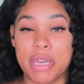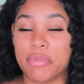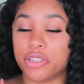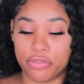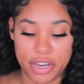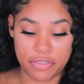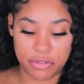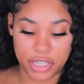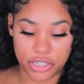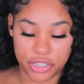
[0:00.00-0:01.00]
Maybe it's a great
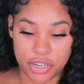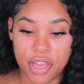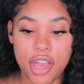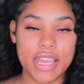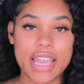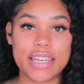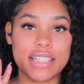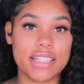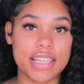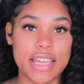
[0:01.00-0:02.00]
foundation. It
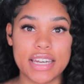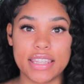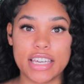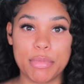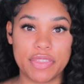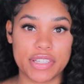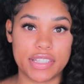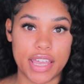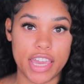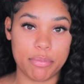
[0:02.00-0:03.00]
doesn't say anything about the
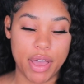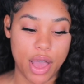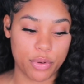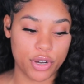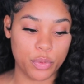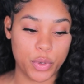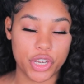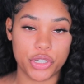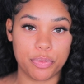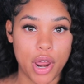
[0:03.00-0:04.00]
staying power,
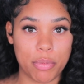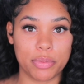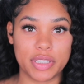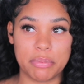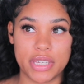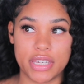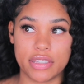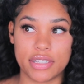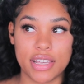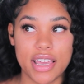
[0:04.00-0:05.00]
which probably
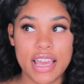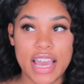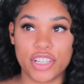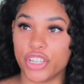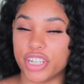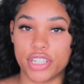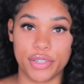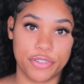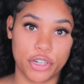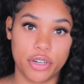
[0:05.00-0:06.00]
means it's gonna
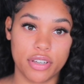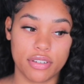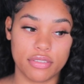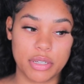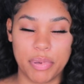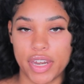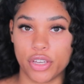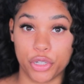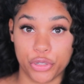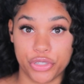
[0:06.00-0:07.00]
differ
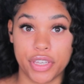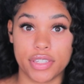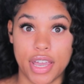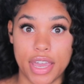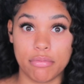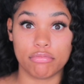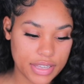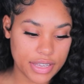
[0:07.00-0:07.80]
depending on your skin type.